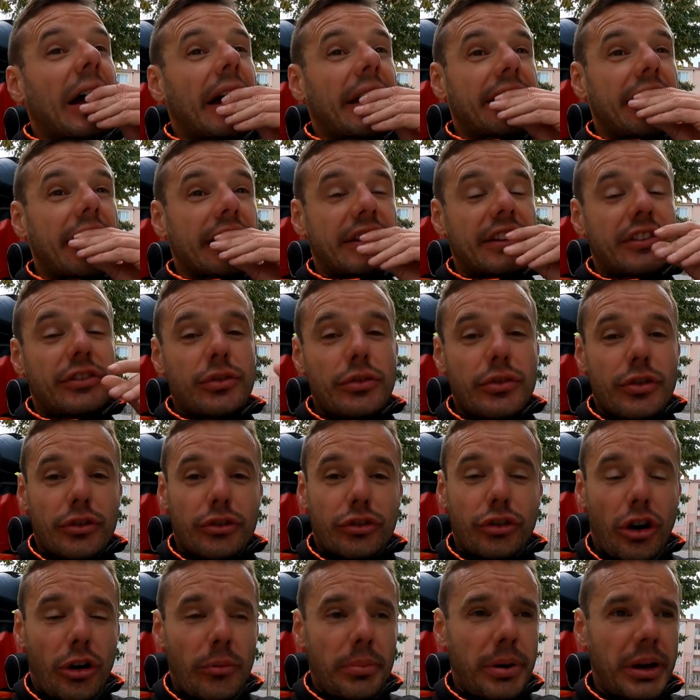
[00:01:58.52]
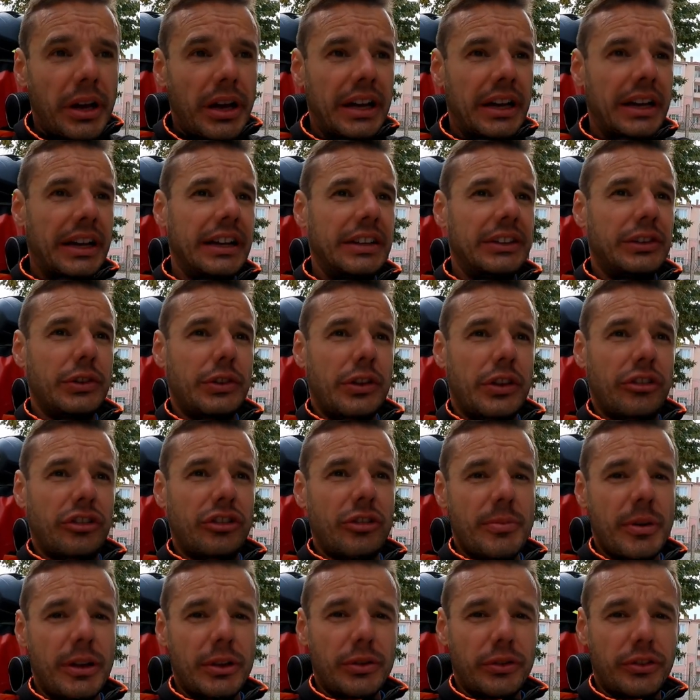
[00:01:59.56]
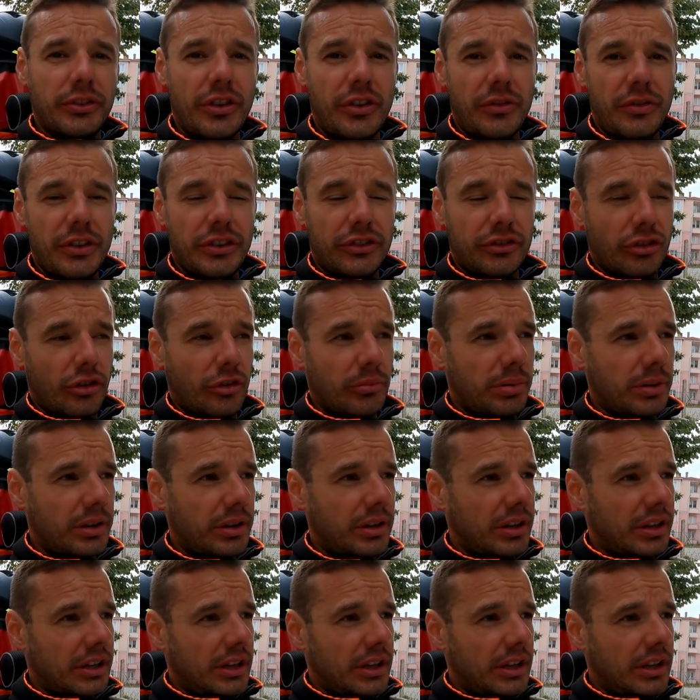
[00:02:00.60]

and get it to the shop, to the Shimano service shop,